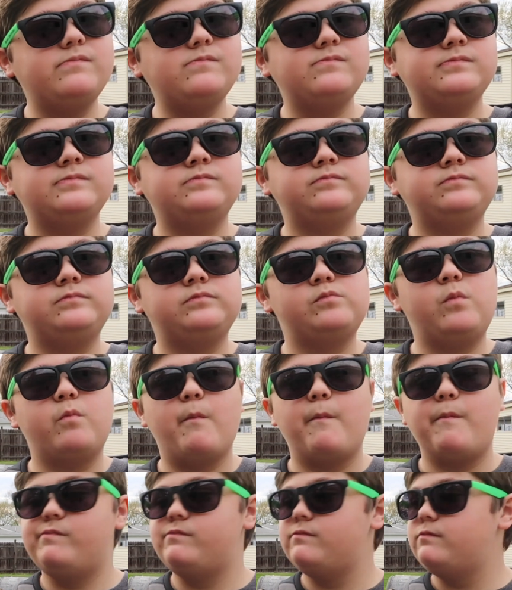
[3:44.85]

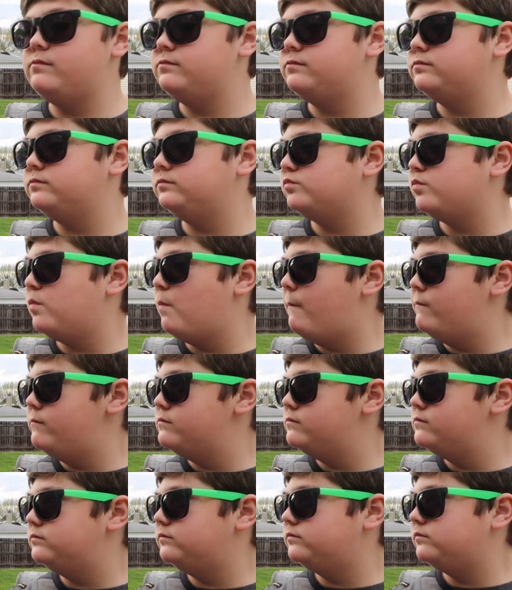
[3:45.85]

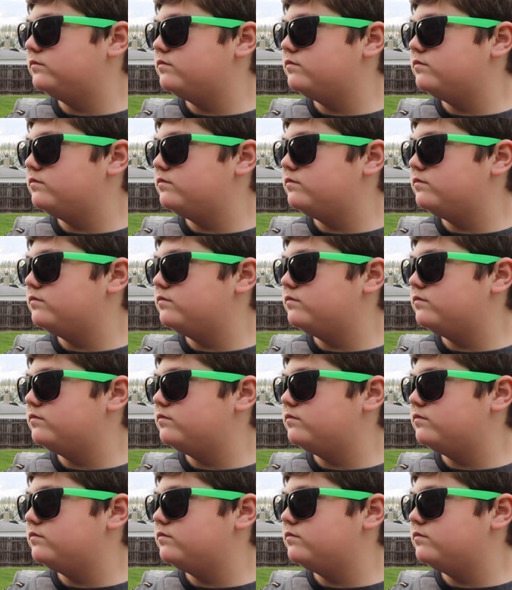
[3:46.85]
This person isn't speaking.